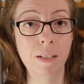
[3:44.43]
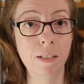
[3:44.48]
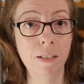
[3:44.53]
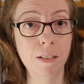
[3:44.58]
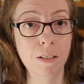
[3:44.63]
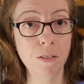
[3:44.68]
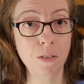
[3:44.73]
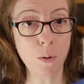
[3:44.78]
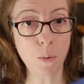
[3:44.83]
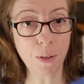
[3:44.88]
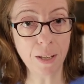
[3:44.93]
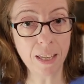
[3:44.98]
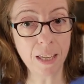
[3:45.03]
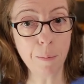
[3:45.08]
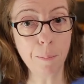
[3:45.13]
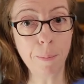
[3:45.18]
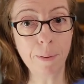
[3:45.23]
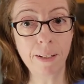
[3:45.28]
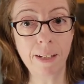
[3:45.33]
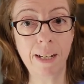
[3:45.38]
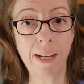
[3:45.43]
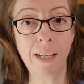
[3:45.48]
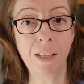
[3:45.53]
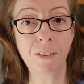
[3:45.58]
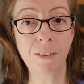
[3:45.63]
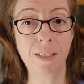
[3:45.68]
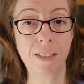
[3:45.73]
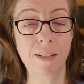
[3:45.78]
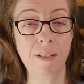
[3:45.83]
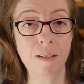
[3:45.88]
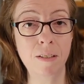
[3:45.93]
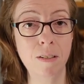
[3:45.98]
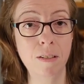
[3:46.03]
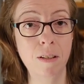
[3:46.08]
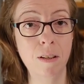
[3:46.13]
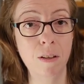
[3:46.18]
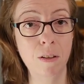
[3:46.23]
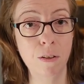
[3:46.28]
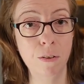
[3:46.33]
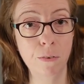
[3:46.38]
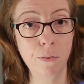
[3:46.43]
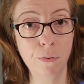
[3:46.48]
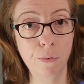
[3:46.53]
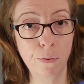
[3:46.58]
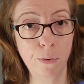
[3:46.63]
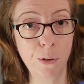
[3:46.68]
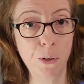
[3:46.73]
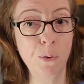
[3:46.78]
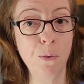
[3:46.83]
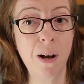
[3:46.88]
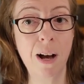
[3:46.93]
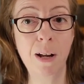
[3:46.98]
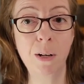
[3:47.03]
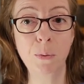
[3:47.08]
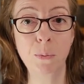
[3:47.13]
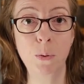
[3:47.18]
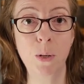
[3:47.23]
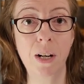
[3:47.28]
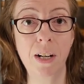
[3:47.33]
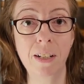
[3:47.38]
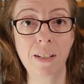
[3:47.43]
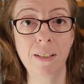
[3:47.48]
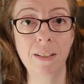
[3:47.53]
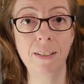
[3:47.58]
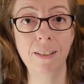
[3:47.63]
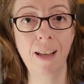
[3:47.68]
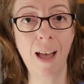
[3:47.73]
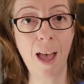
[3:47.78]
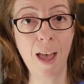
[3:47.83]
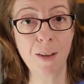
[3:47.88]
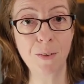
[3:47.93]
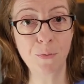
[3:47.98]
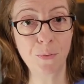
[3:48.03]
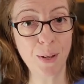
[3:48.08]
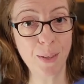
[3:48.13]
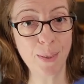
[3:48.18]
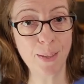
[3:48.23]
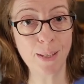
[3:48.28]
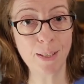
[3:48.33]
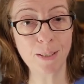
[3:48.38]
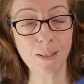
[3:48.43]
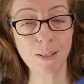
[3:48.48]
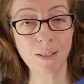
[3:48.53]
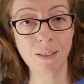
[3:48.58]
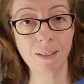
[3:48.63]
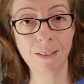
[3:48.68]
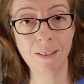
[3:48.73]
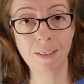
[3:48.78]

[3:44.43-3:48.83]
So keep an eye on us, follow our work, and read it.